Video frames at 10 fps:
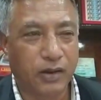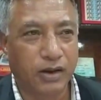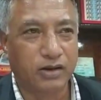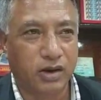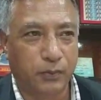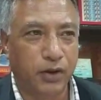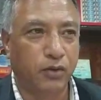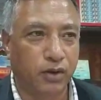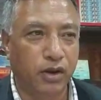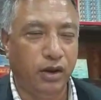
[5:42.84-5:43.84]
It depends
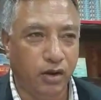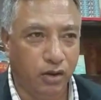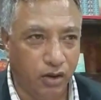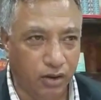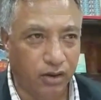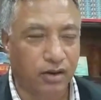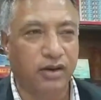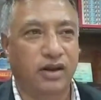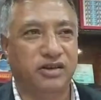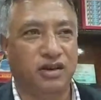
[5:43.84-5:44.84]
only on the
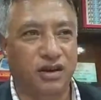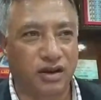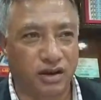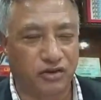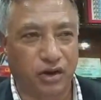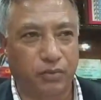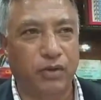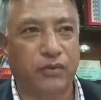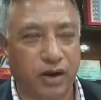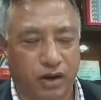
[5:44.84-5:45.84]
national leadership
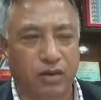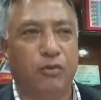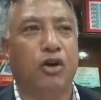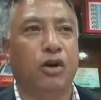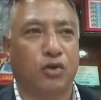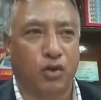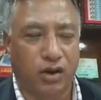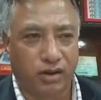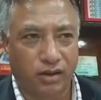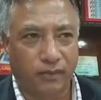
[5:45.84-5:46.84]
if they come all
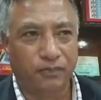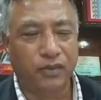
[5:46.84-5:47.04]
together